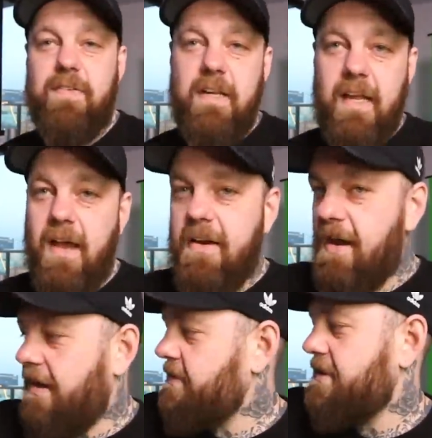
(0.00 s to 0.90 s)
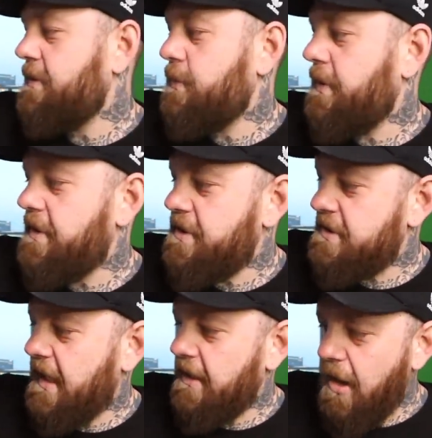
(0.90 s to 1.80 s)
freak out. I obviously wanted to
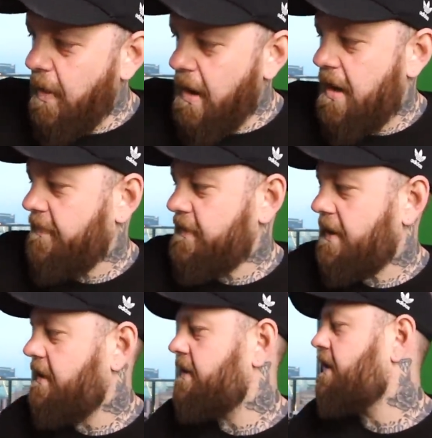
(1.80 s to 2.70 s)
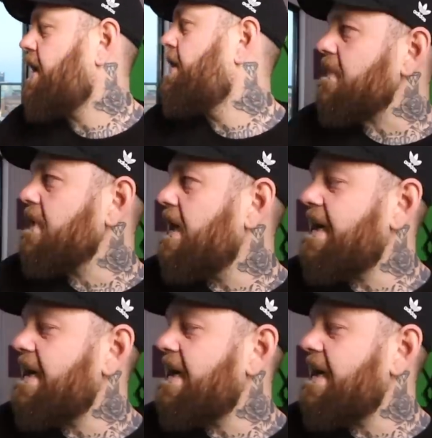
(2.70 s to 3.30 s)
just like go off, da da da da.